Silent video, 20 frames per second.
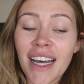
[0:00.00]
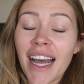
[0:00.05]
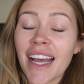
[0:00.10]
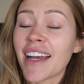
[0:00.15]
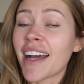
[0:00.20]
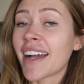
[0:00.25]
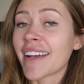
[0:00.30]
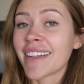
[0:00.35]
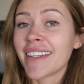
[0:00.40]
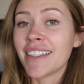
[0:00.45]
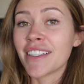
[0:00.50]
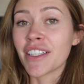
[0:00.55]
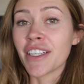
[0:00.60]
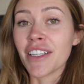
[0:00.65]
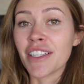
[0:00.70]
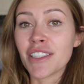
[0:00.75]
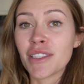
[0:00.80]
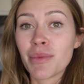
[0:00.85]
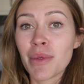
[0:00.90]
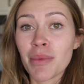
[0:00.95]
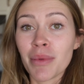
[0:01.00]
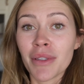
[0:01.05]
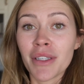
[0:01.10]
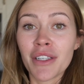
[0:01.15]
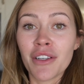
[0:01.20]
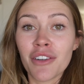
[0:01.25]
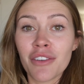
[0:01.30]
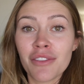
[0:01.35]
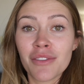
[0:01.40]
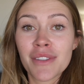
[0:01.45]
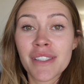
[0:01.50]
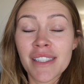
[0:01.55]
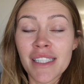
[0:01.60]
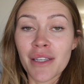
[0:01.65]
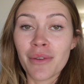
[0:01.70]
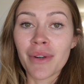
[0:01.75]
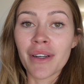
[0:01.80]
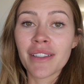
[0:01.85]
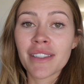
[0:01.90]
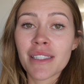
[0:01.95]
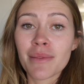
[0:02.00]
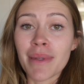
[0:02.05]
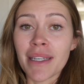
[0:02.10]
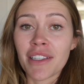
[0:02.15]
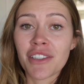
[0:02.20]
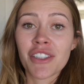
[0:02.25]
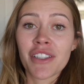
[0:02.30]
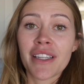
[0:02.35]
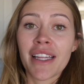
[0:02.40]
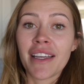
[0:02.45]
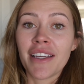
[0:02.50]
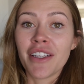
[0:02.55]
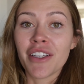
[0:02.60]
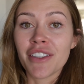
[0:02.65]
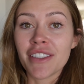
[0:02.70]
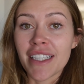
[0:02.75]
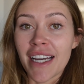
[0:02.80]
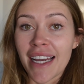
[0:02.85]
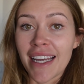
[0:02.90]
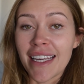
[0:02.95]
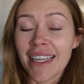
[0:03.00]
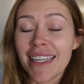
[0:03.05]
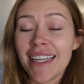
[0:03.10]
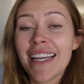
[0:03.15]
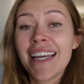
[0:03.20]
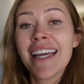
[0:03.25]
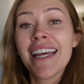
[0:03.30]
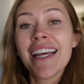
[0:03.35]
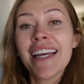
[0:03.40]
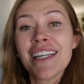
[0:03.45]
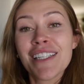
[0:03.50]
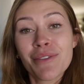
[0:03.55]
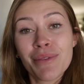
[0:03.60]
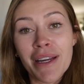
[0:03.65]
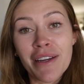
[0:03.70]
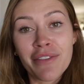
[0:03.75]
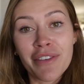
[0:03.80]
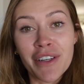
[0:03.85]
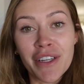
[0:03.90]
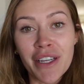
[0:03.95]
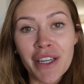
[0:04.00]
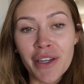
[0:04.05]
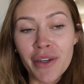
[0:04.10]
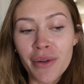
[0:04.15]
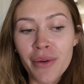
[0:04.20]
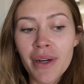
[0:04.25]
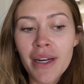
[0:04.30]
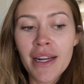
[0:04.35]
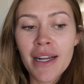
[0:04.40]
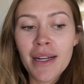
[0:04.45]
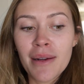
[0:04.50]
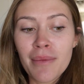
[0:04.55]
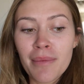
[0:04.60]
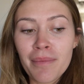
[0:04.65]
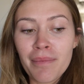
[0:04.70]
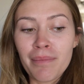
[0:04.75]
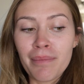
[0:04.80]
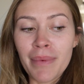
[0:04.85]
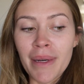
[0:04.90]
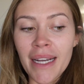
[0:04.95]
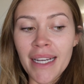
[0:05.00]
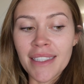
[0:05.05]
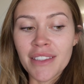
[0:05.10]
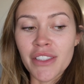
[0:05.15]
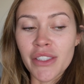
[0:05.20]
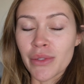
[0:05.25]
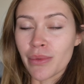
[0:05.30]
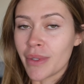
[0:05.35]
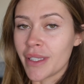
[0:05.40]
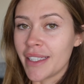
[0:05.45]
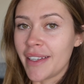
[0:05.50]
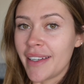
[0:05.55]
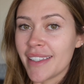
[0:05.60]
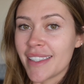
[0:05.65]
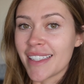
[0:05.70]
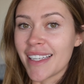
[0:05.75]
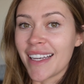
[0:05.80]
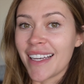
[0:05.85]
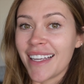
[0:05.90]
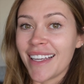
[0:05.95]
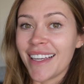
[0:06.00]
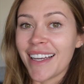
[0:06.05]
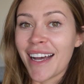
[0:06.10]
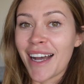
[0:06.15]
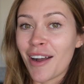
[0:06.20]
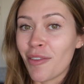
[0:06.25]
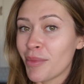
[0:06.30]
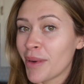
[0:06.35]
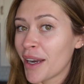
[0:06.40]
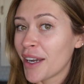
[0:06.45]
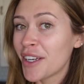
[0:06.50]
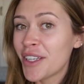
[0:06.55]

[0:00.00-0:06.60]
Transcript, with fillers: I highly encourage people to go see one to make sure that your diet is right for you. But just wanted to say I'm not a